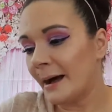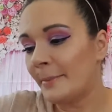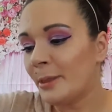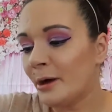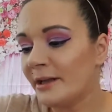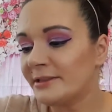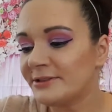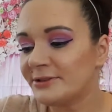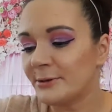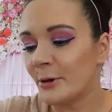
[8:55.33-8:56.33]
I'm not
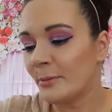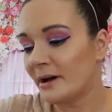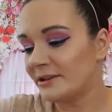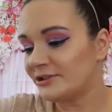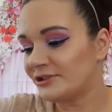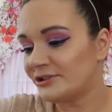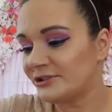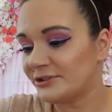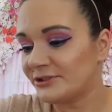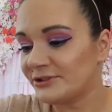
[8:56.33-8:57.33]
so
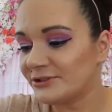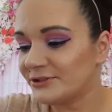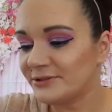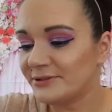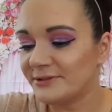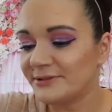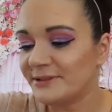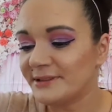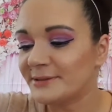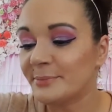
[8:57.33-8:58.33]
much
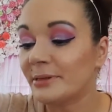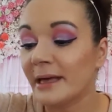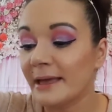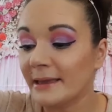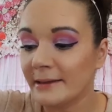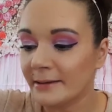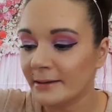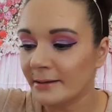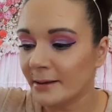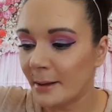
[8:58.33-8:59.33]

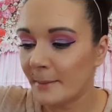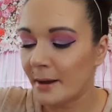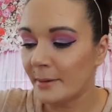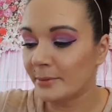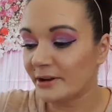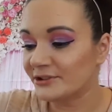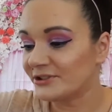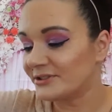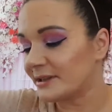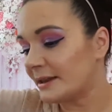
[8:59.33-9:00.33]
displaying my
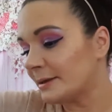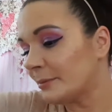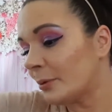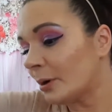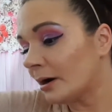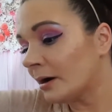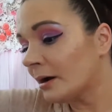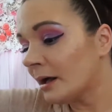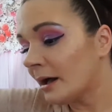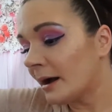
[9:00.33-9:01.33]
brushes anymore.
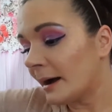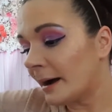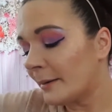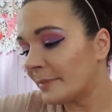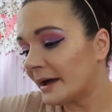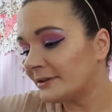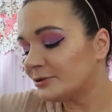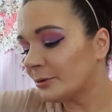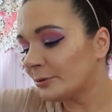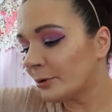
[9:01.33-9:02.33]
I
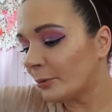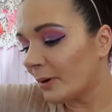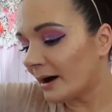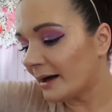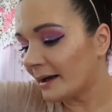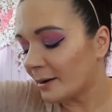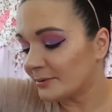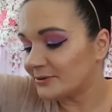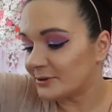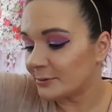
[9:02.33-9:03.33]
don't know why I
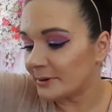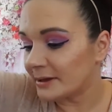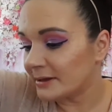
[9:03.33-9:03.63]
was doing